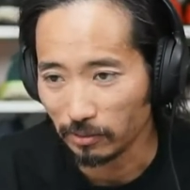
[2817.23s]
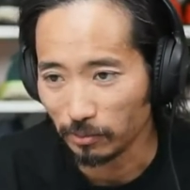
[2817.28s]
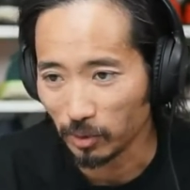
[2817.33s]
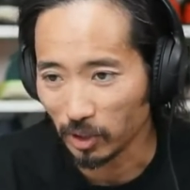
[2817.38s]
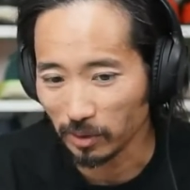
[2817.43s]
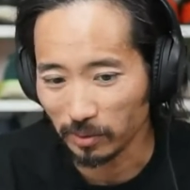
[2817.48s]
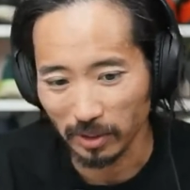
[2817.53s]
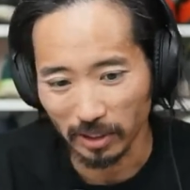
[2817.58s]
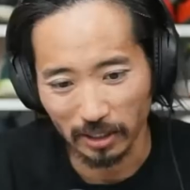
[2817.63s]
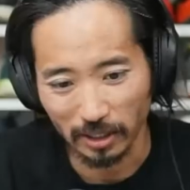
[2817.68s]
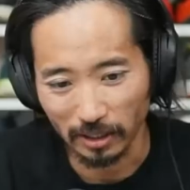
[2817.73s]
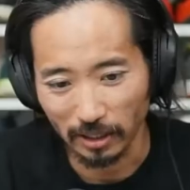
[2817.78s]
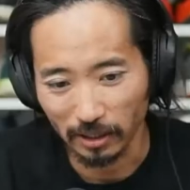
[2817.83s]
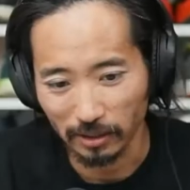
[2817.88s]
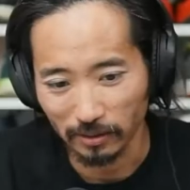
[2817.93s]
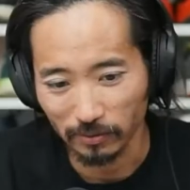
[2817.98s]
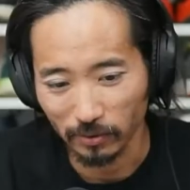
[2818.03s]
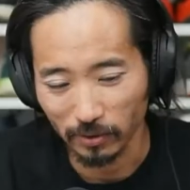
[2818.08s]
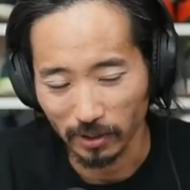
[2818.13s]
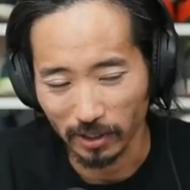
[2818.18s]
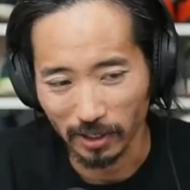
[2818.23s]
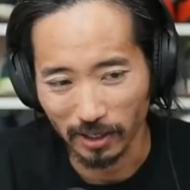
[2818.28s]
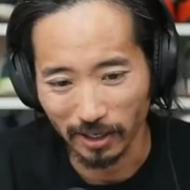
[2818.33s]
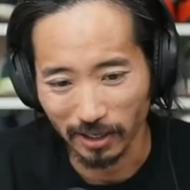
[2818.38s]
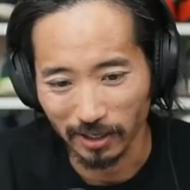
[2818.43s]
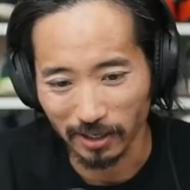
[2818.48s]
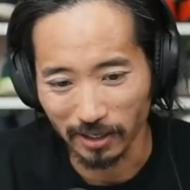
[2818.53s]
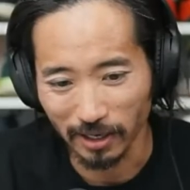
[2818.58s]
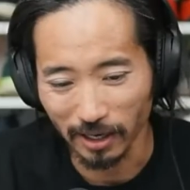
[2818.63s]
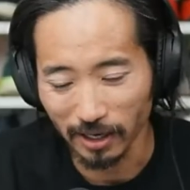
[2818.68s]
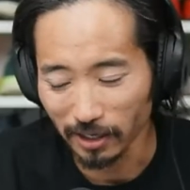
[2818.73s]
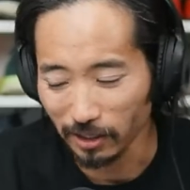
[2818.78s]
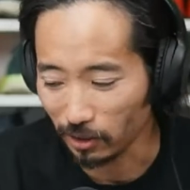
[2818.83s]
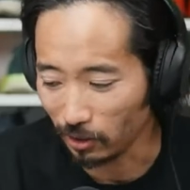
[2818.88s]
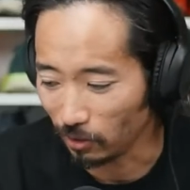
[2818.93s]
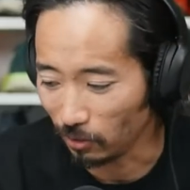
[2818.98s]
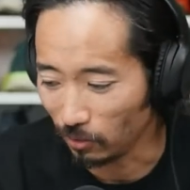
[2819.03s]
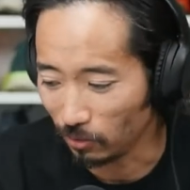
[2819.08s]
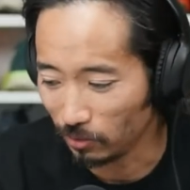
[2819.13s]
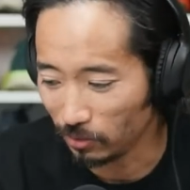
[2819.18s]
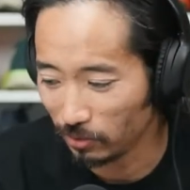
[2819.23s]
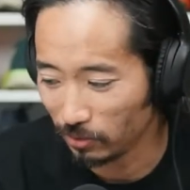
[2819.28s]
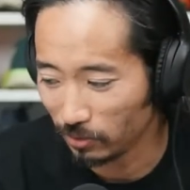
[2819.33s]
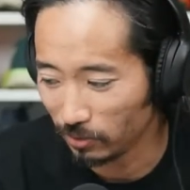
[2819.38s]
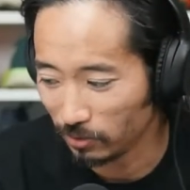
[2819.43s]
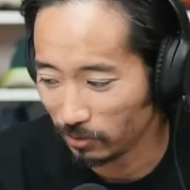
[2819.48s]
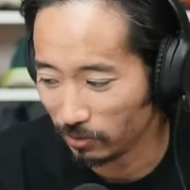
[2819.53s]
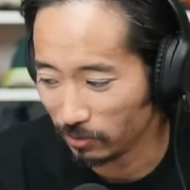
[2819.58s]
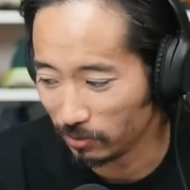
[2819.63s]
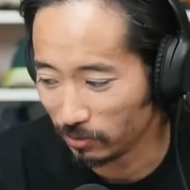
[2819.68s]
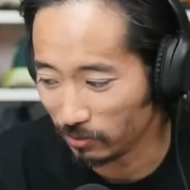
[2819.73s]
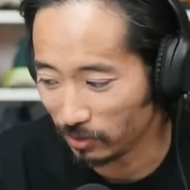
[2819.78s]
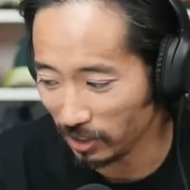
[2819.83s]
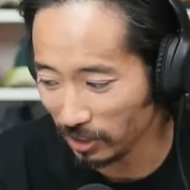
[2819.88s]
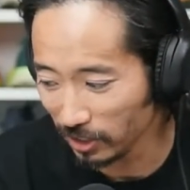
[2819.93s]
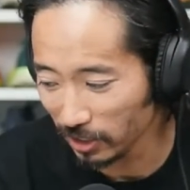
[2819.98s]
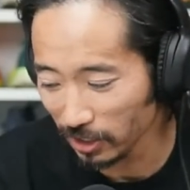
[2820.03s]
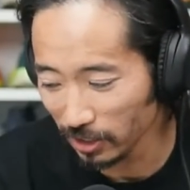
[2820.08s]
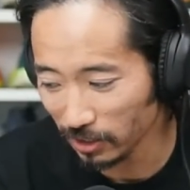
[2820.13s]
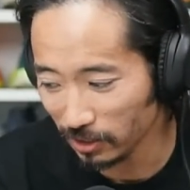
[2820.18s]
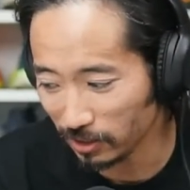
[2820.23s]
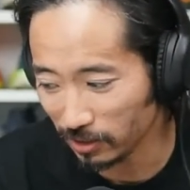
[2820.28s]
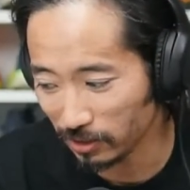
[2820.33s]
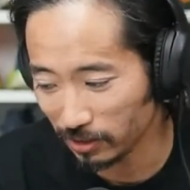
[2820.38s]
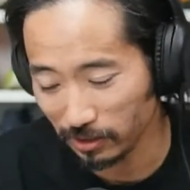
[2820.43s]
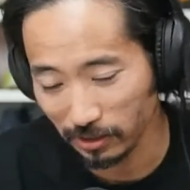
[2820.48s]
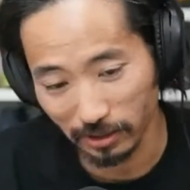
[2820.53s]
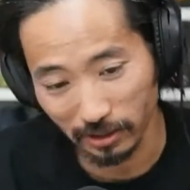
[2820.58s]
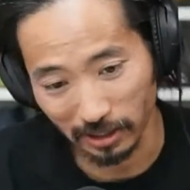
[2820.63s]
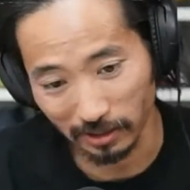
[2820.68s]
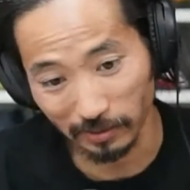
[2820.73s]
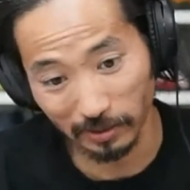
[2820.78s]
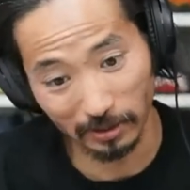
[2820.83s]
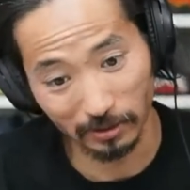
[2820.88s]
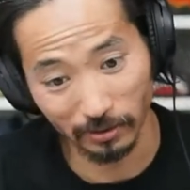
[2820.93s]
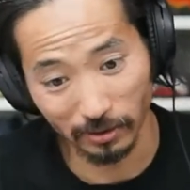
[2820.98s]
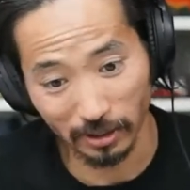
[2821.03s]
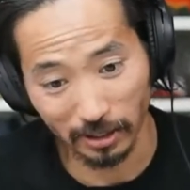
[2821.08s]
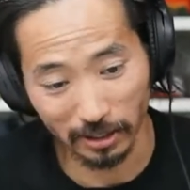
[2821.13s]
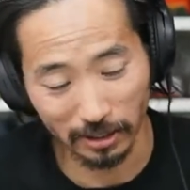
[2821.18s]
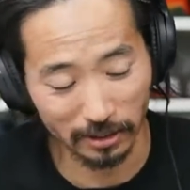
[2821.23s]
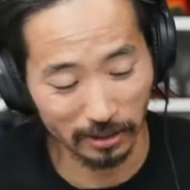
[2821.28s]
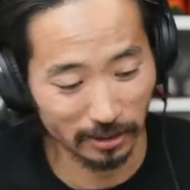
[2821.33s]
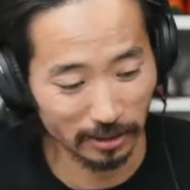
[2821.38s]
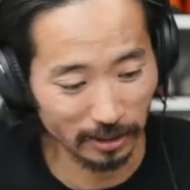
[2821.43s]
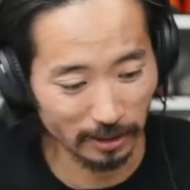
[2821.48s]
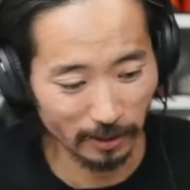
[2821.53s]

But I'm like, the Kayano, really? I'm like, okay.